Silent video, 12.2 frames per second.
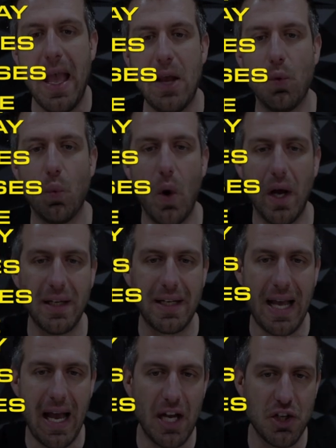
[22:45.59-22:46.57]
and
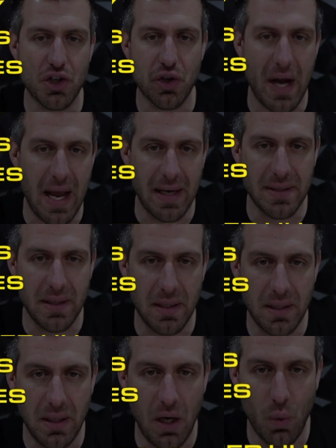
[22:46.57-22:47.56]
1 contract
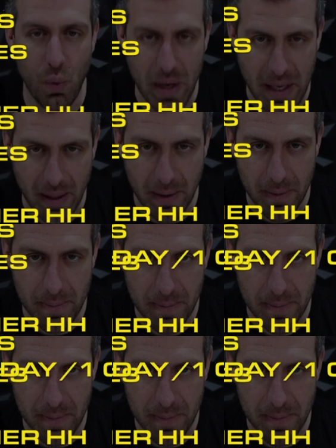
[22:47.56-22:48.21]
a week.